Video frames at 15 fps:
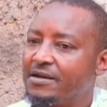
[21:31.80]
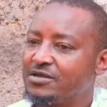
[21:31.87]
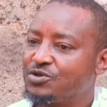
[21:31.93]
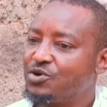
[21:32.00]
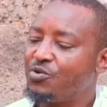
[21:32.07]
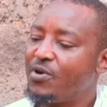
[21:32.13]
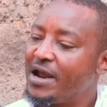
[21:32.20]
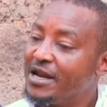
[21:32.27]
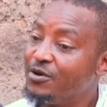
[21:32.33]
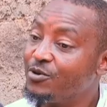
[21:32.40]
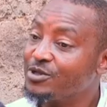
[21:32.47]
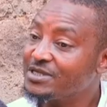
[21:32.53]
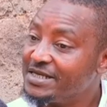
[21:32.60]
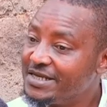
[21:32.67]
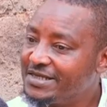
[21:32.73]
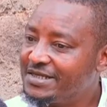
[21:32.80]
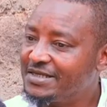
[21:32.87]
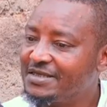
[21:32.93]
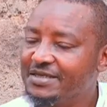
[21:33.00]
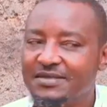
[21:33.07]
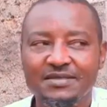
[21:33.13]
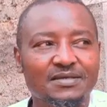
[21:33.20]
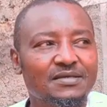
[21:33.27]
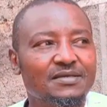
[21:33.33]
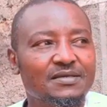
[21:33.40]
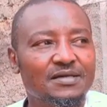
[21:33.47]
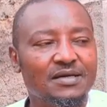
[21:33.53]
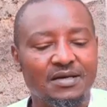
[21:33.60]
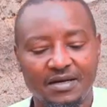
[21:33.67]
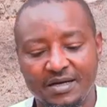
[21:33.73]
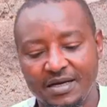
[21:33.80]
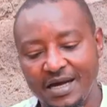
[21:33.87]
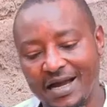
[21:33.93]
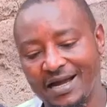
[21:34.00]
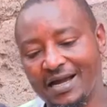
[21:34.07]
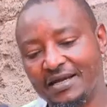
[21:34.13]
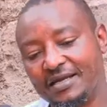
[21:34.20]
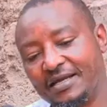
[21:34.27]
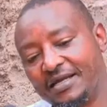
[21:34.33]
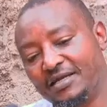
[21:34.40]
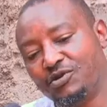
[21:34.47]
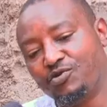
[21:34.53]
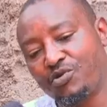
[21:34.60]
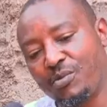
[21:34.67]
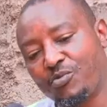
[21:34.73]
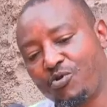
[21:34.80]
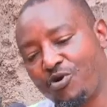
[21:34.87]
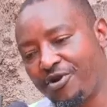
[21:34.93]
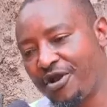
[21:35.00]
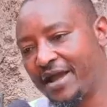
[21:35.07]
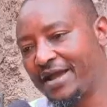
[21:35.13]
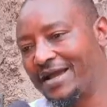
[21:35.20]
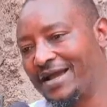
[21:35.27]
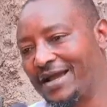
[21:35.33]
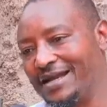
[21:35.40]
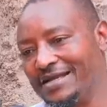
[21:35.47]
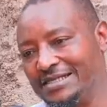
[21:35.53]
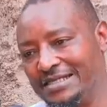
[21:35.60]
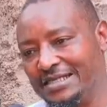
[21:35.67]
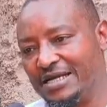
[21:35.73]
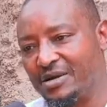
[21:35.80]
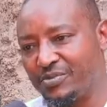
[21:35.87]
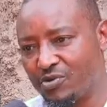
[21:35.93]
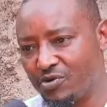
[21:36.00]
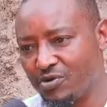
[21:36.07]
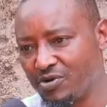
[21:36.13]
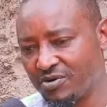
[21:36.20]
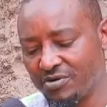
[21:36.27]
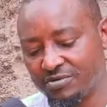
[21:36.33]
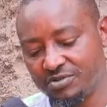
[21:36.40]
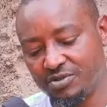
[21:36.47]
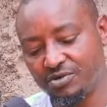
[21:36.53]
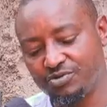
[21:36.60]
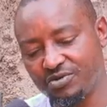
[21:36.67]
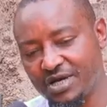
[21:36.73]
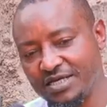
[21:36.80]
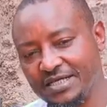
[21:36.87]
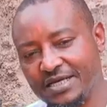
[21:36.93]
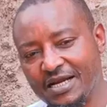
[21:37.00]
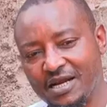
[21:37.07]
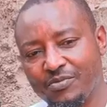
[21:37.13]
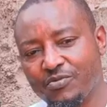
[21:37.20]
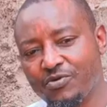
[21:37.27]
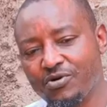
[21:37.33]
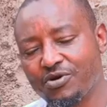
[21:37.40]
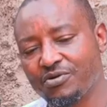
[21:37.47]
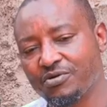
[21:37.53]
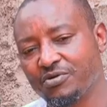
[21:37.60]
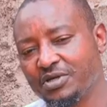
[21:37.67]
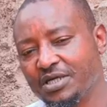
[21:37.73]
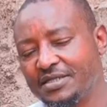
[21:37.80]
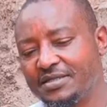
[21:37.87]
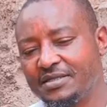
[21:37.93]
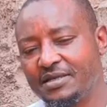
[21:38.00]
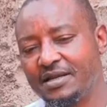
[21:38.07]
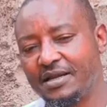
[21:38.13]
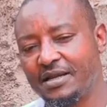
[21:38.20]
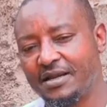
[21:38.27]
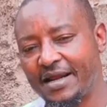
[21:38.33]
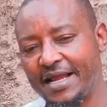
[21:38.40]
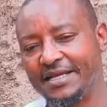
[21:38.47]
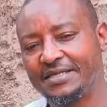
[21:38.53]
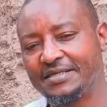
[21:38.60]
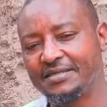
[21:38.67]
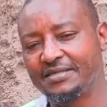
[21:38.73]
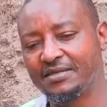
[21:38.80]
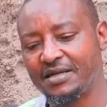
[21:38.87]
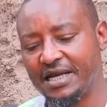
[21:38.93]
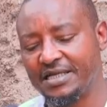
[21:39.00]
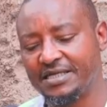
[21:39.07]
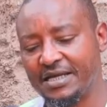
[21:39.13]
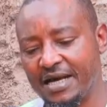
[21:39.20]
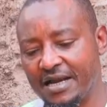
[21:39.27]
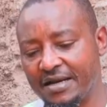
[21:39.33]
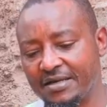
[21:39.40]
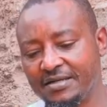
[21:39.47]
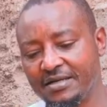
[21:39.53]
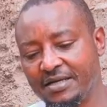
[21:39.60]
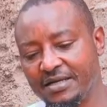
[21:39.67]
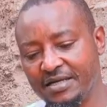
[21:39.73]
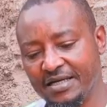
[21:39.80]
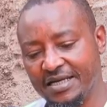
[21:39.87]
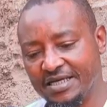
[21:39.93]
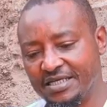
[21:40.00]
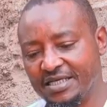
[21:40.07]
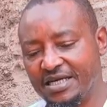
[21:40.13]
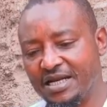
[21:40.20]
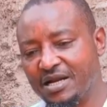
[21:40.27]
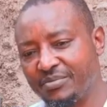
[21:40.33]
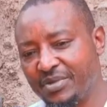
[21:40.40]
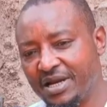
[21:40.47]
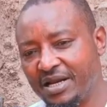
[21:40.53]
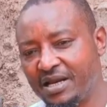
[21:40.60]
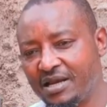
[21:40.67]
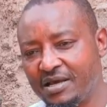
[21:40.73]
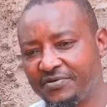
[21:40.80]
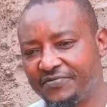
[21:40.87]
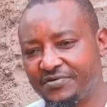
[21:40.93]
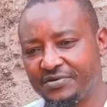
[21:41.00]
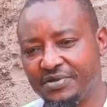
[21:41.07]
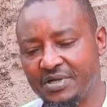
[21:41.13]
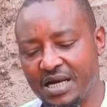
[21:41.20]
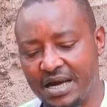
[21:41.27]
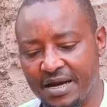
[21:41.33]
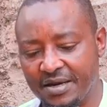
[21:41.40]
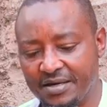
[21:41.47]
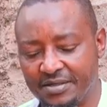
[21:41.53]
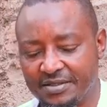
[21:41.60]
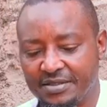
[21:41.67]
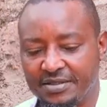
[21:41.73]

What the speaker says: So while he was eating, akainua mkono yake akanishika mkono. So tukashikana mkono, his right hand, nikashika na my left hand.